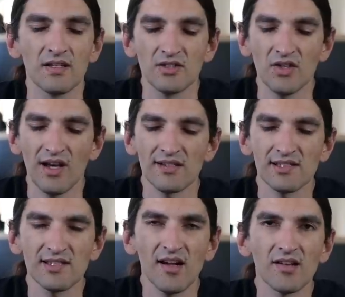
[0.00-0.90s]
So I'll
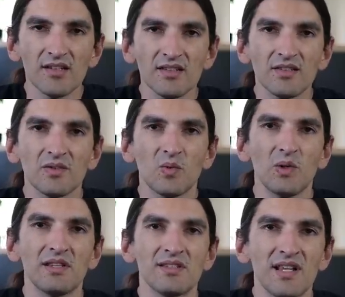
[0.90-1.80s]
start
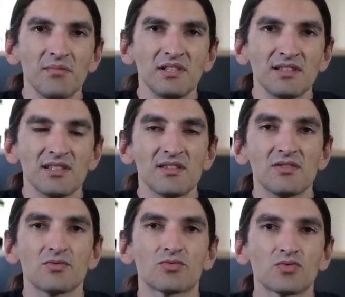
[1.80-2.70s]
with something
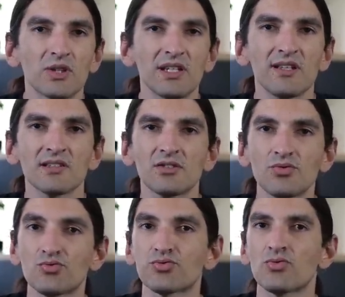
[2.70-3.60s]
that's really a
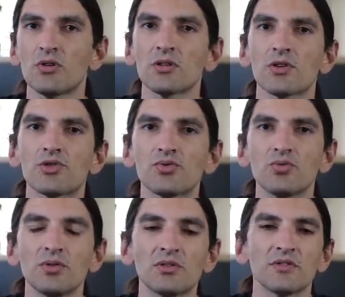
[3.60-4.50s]
strong
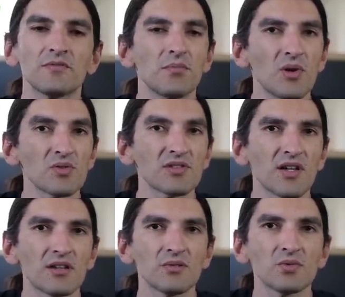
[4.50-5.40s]
suit of
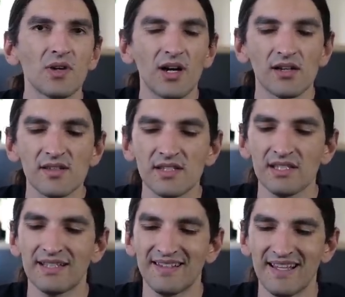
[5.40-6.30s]
most R two
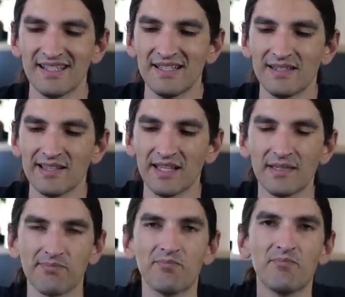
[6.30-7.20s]
Rs, and that's
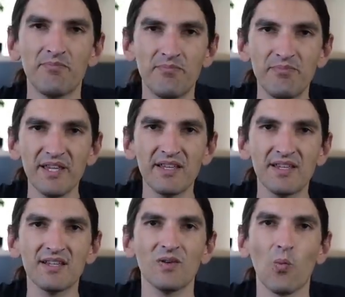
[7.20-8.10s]
like big,